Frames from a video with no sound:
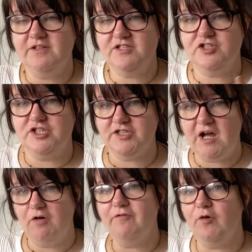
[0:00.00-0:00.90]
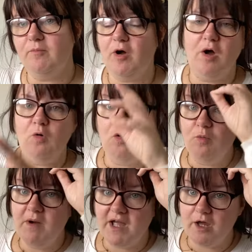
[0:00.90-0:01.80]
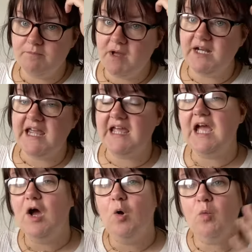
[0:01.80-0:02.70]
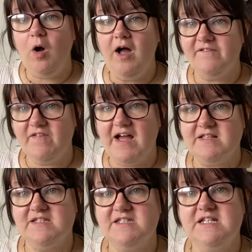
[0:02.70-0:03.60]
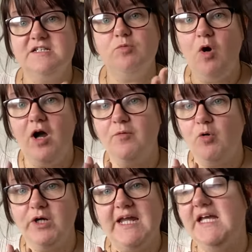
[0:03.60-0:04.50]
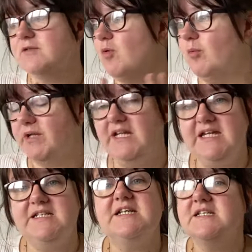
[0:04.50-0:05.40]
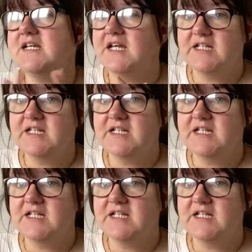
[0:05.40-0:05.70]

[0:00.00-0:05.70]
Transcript: This is just out of all my own money, what I fancied, what I wanted, what we needed.